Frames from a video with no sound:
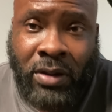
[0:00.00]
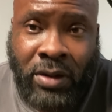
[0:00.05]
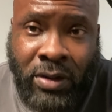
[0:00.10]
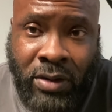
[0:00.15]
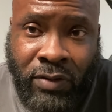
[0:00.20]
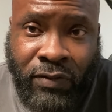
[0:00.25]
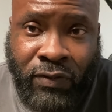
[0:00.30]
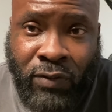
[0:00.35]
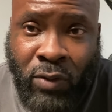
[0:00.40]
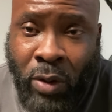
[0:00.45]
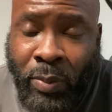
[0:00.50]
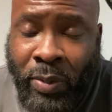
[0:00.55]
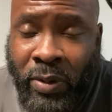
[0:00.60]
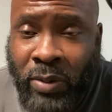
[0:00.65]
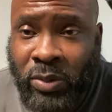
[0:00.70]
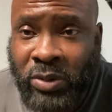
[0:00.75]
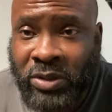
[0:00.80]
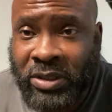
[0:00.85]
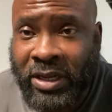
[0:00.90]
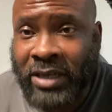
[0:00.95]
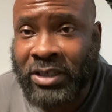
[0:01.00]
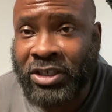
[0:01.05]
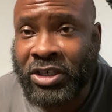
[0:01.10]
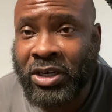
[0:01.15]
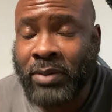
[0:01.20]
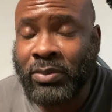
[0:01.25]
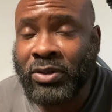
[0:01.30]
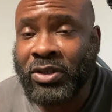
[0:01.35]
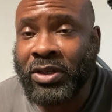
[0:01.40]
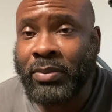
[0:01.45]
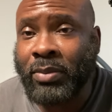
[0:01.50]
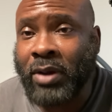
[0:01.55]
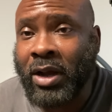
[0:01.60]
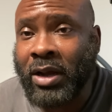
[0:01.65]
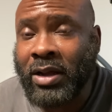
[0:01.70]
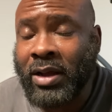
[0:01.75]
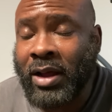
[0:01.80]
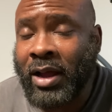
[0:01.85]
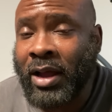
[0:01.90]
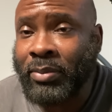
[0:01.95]
to 4 peoples that jumps in my
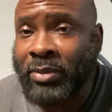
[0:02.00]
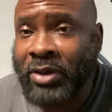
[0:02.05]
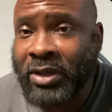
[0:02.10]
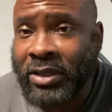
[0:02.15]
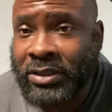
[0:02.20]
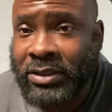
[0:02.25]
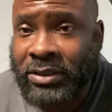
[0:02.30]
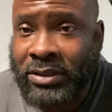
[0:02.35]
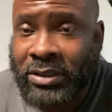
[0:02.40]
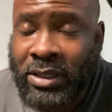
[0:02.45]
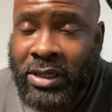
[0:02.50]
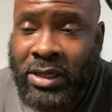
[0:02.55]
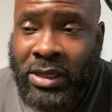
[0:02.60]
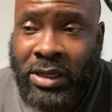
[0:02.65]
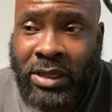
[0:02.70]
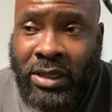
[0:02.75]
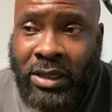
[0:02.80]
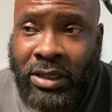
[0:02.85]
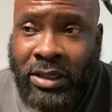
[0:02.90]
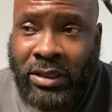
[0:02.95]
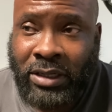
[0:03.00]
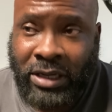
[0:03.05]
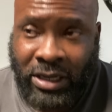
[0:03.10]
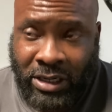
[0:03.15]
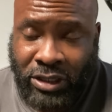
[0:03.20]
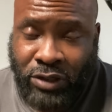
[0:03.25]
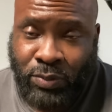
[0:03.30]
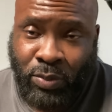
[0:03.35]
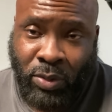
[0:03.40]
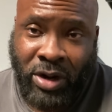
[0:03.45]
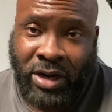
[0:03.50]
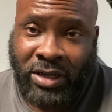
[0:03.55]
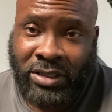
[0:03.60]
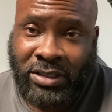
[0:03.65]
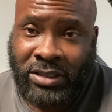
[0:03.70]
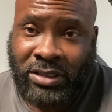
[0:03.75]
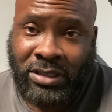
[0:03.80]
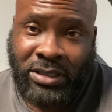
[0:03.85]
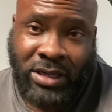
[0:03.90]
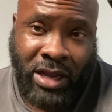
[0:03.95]
comments that
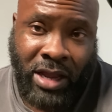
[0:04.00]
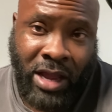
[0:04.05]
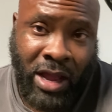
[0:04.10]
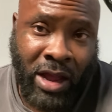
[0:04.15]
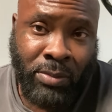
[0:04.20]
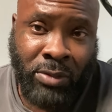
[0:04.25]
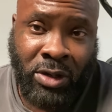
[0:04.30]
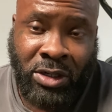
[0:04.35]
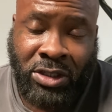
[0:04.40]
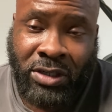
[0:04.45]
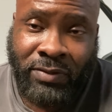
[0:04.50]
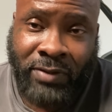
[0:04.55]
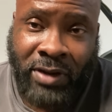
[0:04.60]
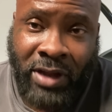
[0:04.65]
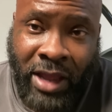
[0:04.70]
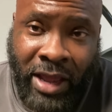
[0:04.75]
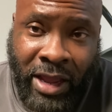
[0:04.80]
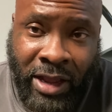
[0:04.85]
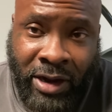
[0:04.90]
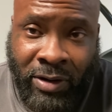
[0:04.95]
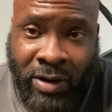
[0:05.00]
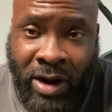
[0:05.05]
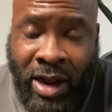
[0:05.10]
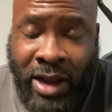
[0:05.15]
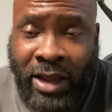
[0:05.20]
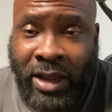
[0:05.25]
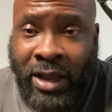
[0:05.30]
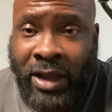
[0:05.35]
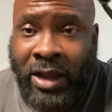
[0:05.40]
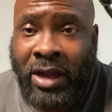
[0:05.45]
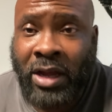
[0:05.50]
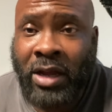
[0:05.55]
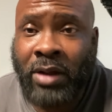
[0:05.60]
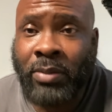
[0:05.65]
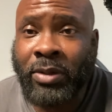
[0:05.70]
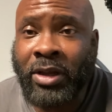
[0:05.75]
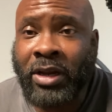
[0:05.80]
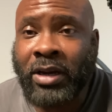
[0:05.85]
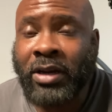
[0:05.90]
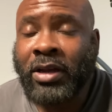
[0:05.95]
expresses how much of a hater I am
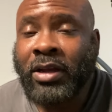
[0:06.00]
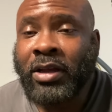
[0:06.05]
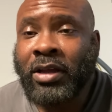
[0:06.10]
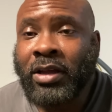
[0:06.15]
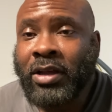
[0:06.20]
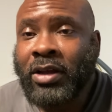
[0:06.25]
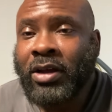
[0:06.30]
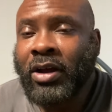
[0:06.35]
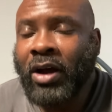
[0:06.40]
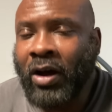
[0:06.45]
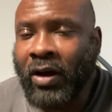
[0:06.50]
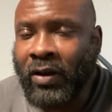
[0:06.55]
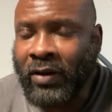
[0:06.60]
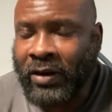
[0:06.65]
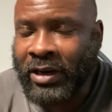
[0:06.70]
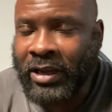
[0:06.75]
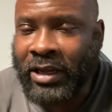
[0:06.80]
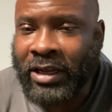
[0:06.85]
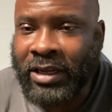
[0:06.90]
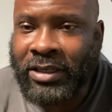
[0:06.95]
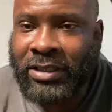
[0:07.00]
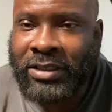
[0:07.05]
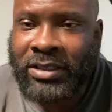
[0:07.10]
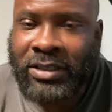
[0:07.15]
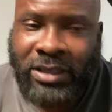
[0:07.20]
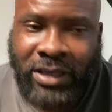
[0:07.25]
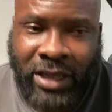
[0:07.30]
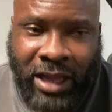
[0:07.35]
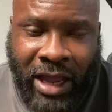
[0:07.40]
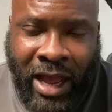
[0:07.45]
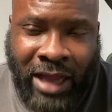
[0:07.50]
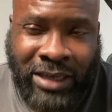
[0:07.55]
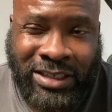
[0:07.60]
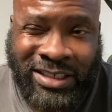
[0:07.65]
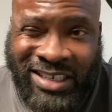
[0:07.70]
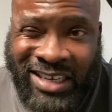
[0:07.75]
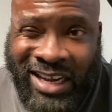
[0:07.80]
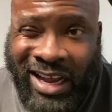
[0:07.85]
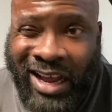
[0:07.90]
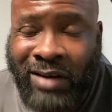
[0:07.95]
and all it is, I
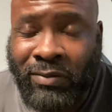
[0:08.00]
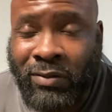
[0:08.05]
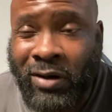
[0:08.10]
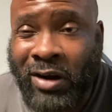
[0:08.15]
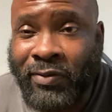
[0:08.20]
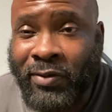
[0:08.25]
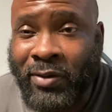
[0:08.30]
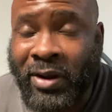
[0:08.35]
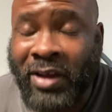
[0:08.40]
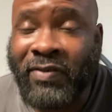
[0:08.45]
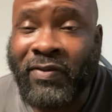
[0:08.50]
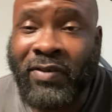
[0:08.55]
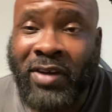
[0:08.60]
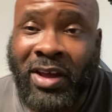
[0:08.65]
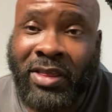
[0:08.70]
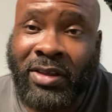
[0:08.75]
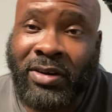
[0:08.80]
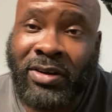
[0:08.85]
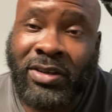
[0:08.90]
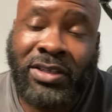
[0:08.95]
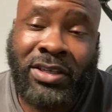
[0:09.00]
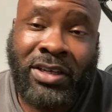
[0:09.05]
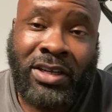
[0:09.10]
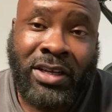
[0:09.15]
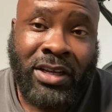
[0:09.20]
see how I ruffle their feathers.